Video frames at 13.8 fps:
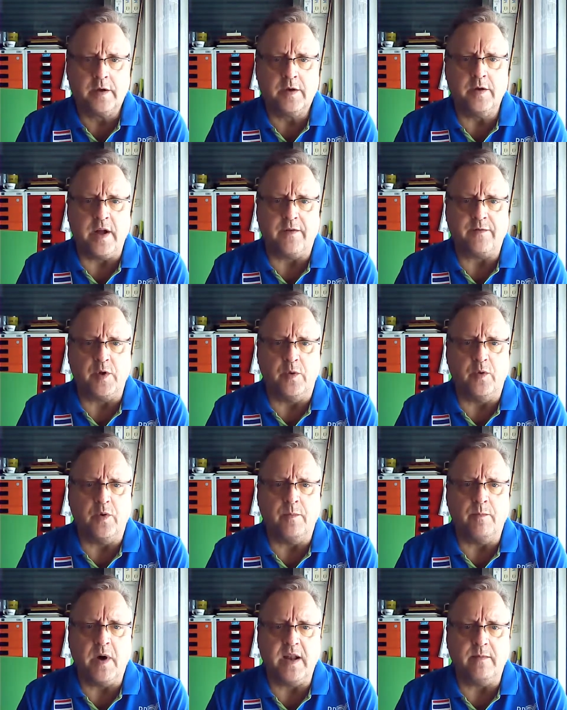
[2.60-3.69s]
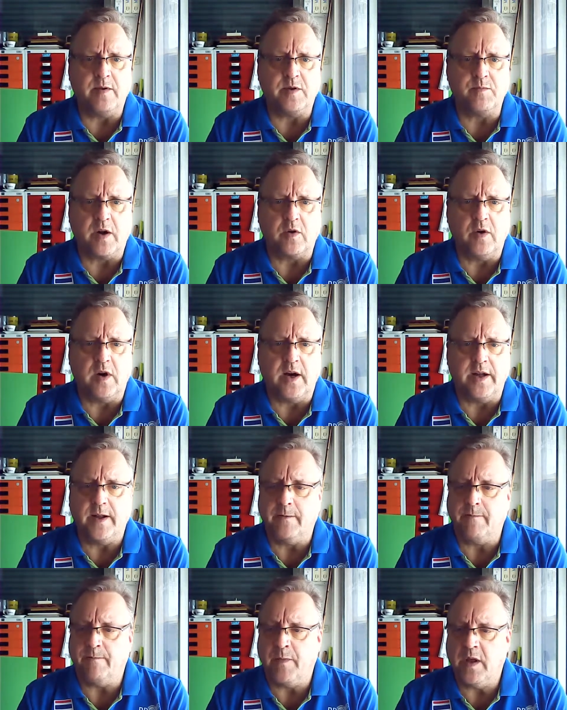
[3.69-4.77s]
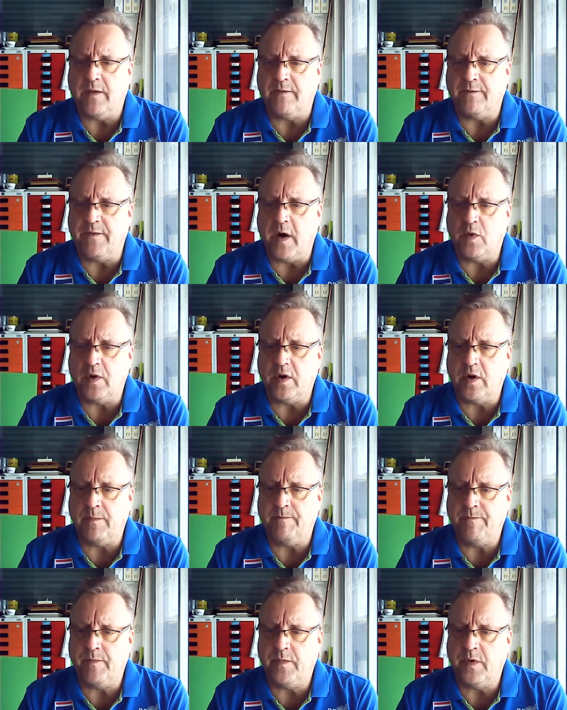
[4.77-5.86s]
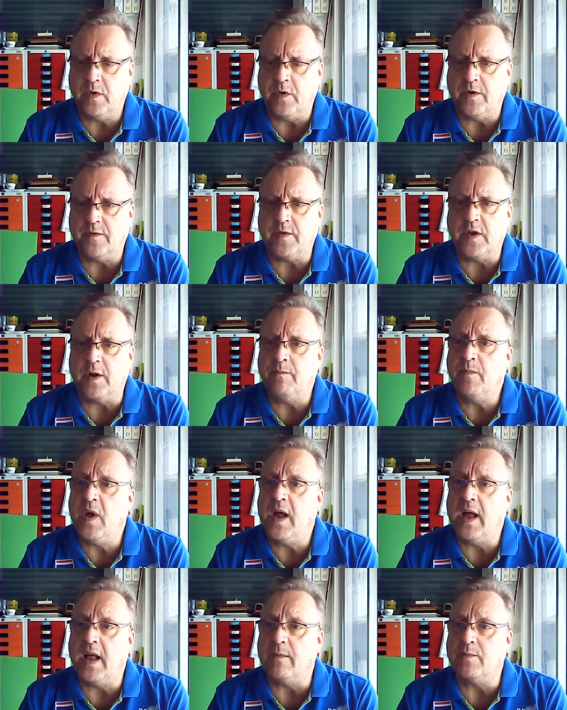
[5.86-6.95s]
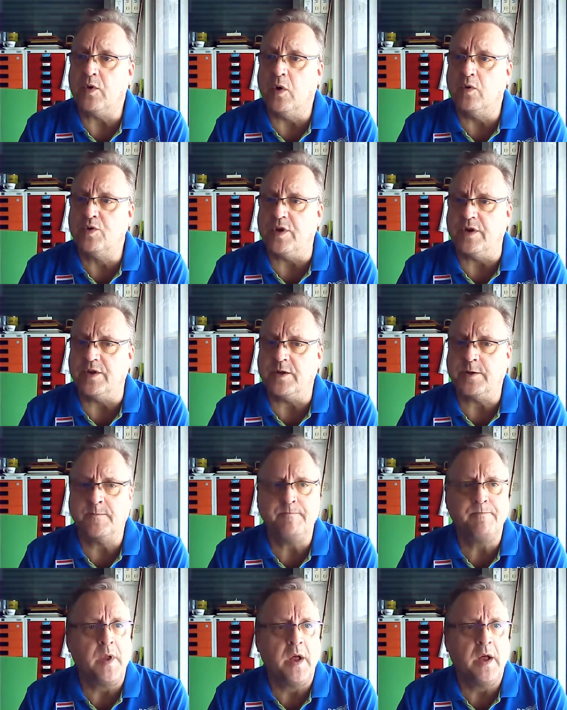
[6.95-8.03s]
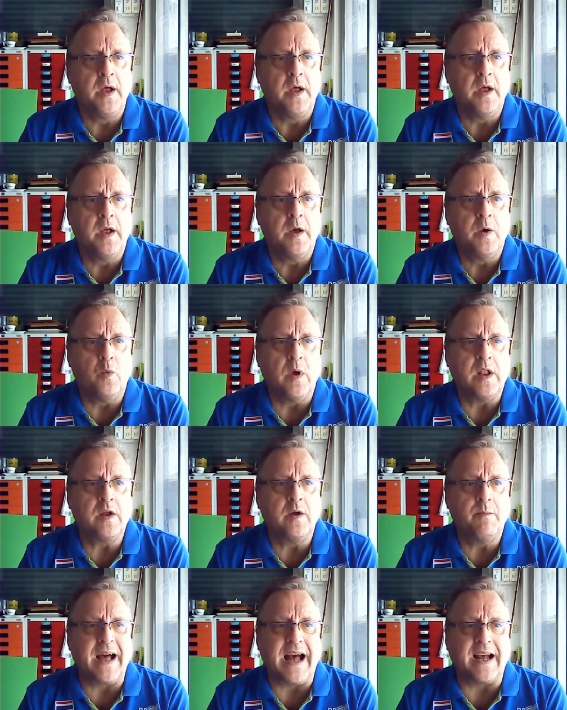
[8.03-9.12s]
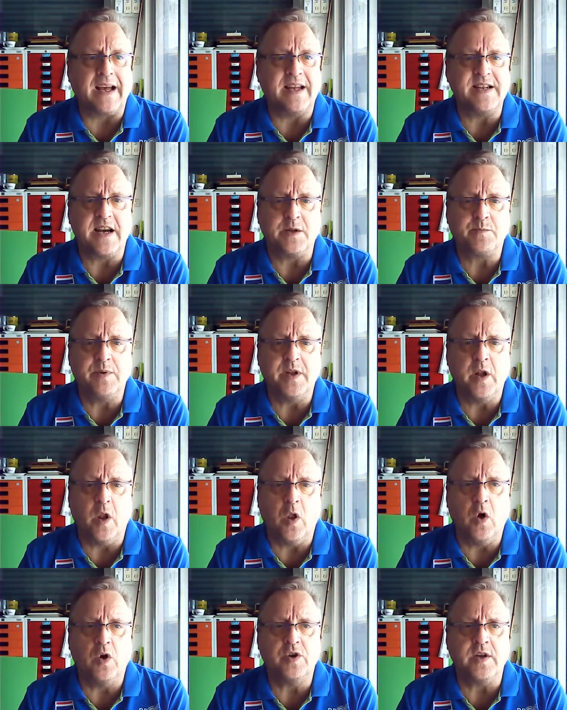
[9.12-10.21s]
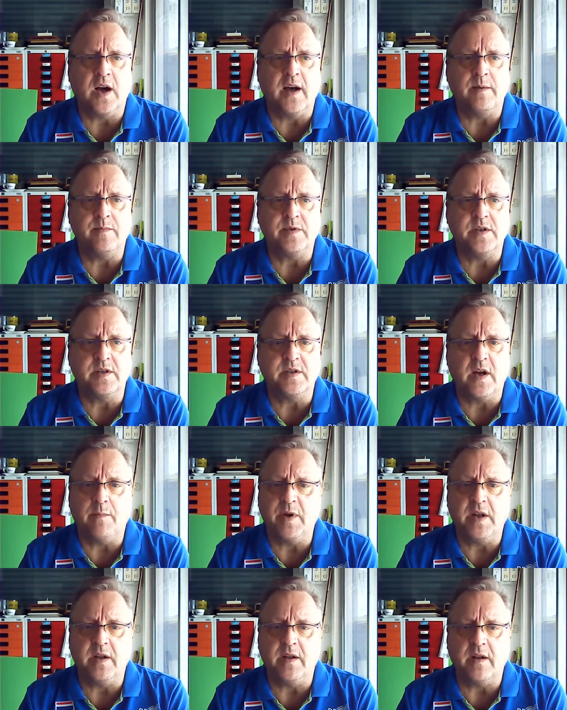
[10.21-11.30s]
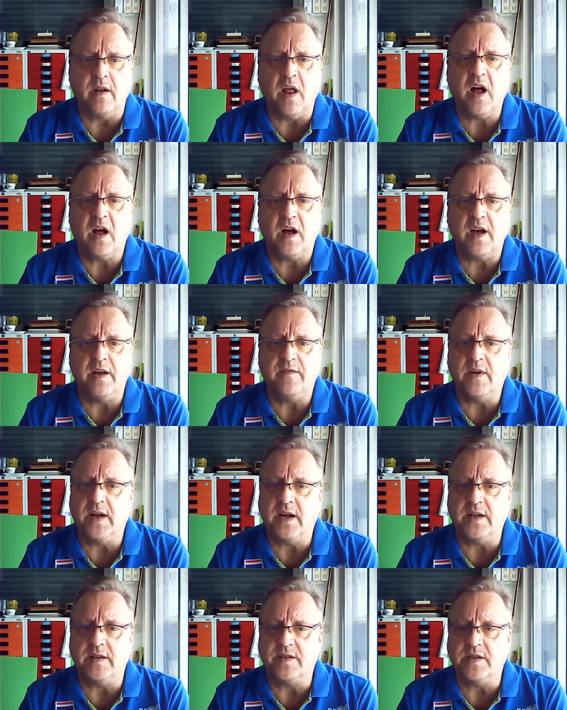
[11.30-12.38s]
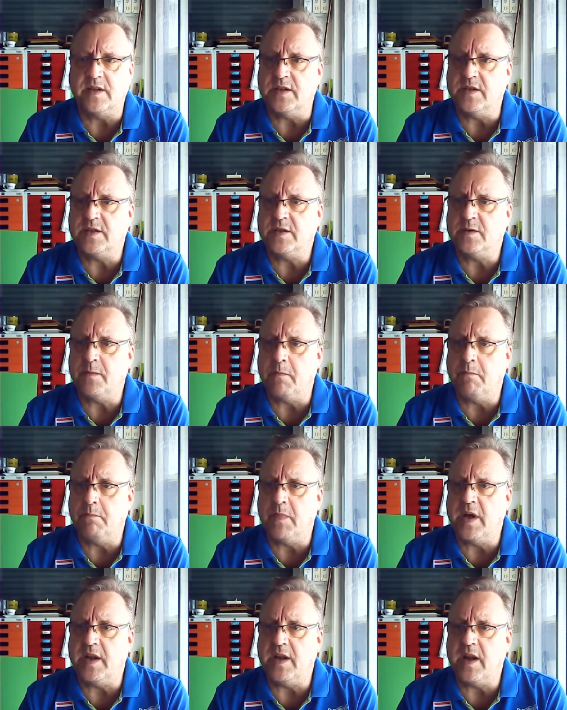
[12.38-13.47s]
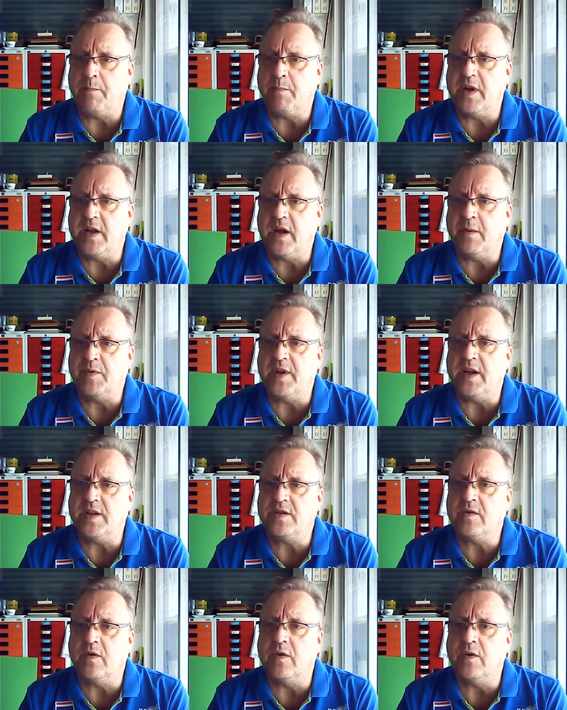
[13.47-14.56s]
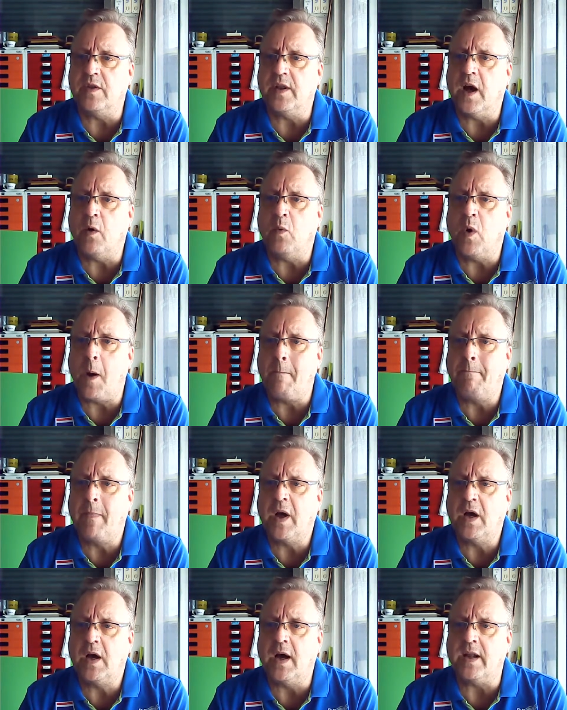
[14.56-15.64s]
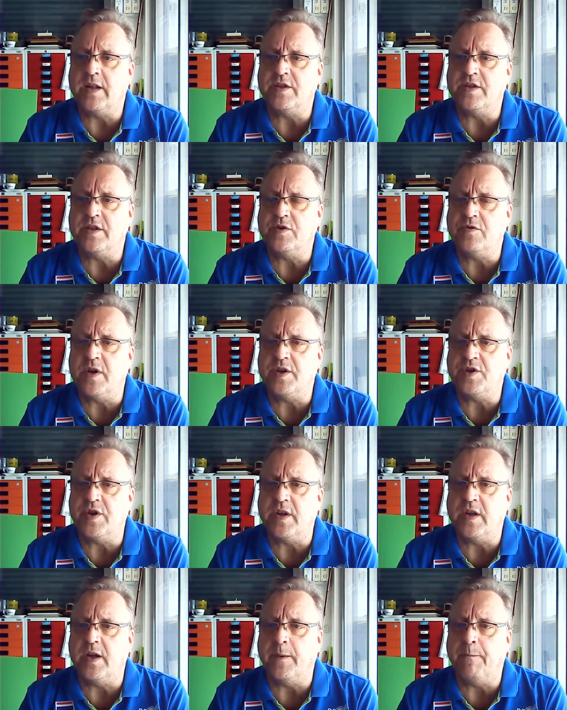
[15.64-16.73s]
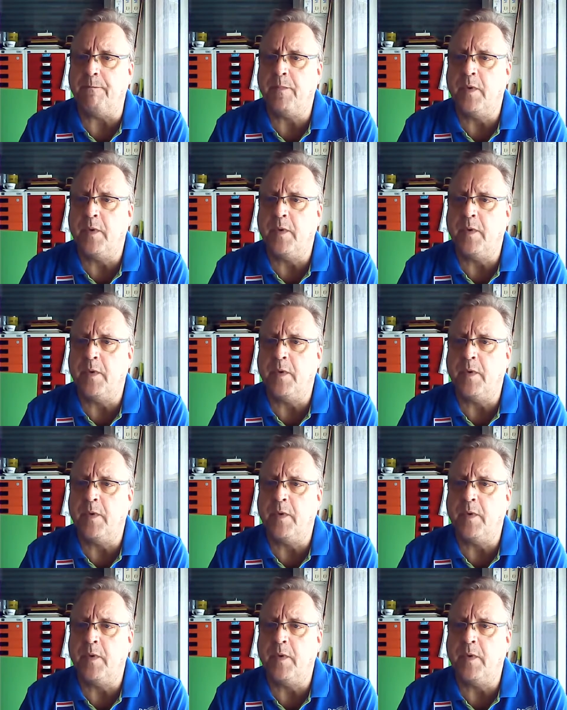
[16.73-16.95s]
Good afternoon. My name is Marco Heinen. I'm founder of the Help The Oceans. Welcome back. It has been a long time since I've been in live and since made it up any updates on our current situation here.